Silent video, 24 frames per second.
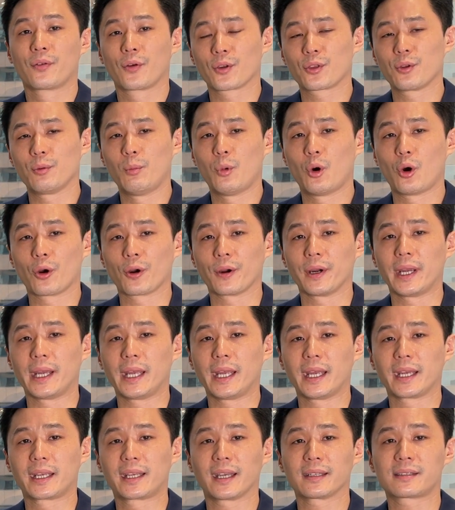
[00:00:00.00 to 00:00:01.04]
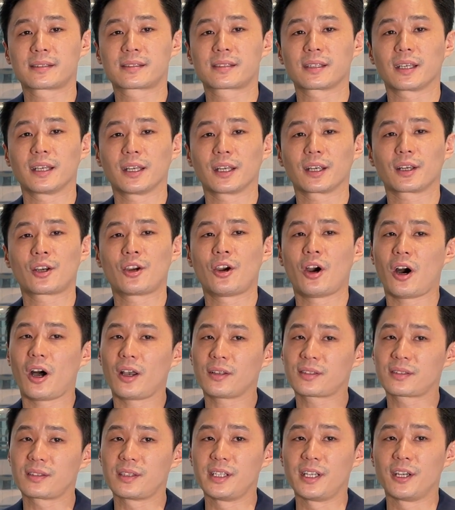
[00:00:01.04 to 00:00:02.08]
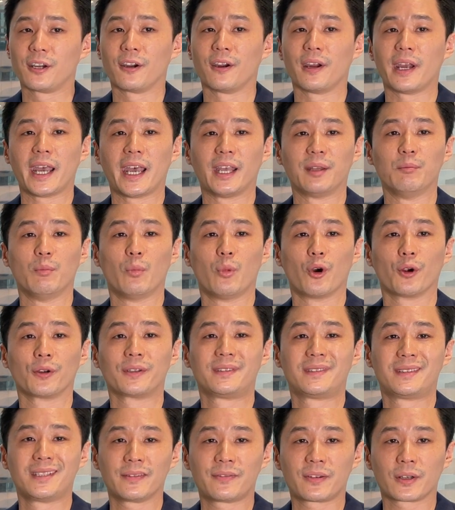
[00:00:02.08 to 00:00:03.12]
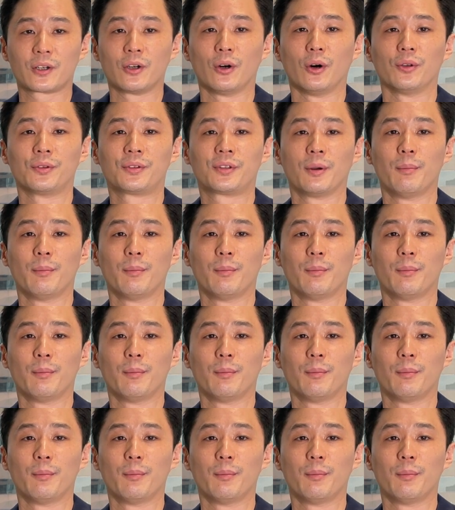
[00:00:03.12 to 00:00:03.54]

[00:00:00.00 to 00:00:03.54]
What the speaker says: Furthermore, it gets costlier and more difficult